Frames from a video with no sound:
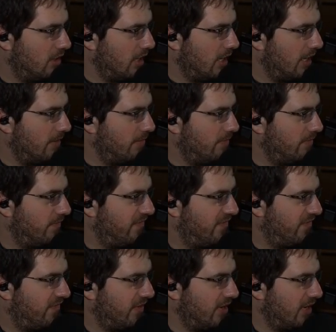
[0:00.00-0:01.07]
I'm
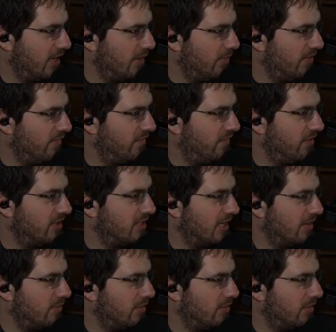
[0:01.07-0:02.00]
I'm on free time